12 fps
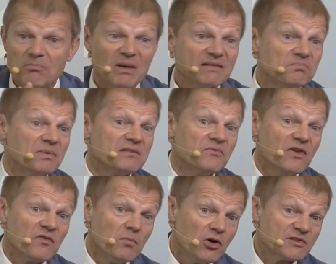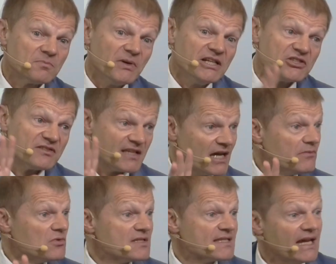But with most patients, I
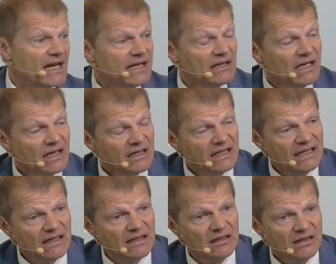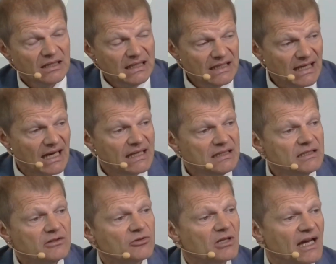would say in
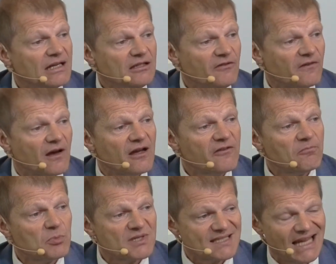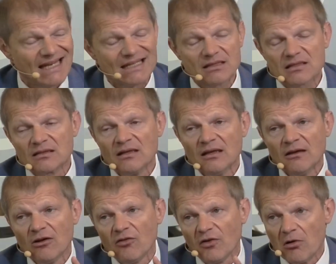90 to 95%
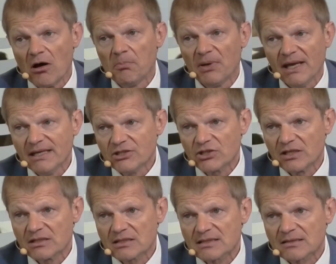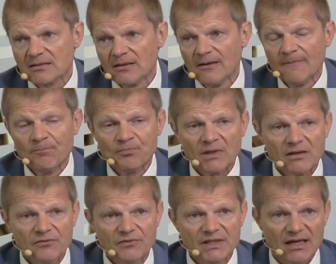of our patients,
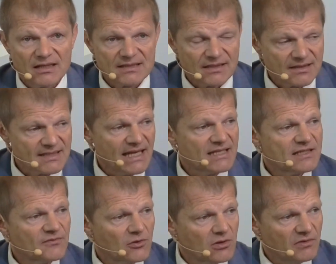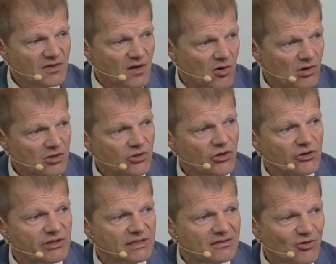we are successful with our
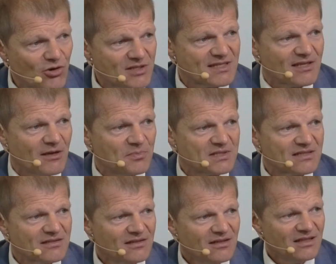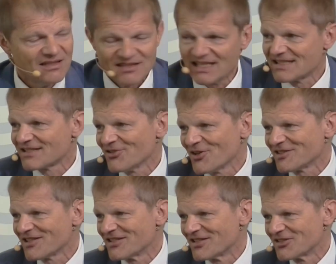current concepts. And that's not
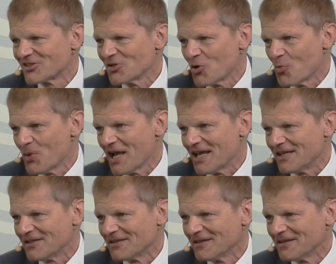so bad.